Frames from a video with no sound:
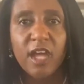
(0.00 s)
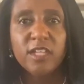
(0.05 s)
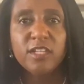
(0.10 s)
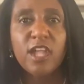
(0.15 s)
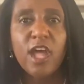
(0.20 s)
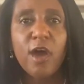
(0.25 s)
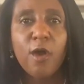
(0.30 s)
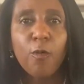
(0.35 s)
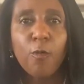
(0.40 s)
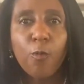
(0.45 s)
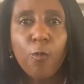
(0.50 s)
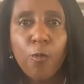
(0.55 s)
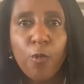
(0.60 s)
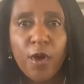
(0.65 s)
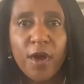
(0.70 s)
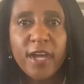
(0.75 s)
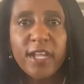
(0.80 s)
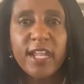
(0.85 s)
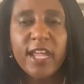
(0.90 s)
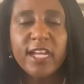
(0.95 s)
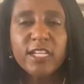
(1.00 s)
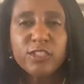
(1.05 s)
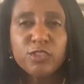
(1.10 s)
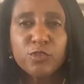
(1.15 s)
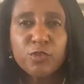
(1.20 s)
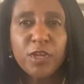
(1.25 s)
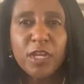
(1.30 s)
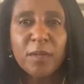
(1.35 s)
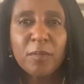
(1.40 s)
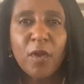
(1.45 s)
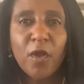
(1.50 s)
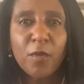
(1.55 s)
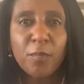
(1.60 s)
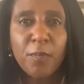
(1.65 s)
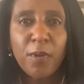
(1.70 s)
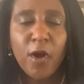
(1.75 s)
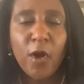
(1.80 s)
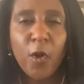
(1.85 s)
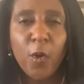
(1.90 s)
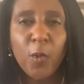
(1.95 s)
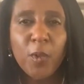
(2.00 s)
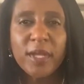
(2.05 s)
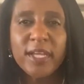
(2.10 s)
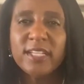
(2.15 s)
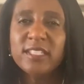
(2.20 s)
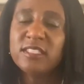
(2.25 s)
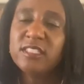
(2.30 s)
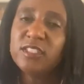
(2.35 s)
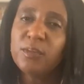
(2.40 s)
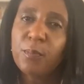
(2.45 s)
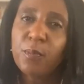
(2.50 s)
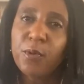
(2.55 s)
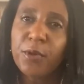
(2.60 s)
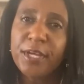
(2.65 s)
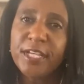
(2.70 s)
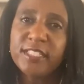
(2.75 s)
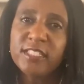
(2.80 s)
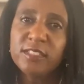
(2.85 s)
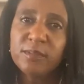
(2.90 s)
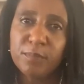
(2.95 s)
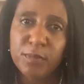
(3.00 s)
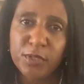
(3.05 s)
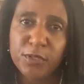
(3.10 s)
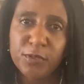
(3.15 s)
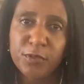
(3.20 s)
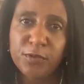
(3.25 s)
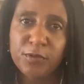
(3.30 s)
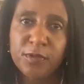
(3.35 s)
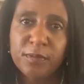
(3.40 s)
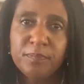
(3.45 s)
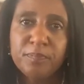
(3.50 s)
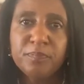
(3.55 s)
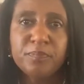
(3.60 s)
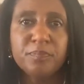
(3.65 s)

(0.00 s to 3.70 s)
Now, one extreme or pole is depressed mood.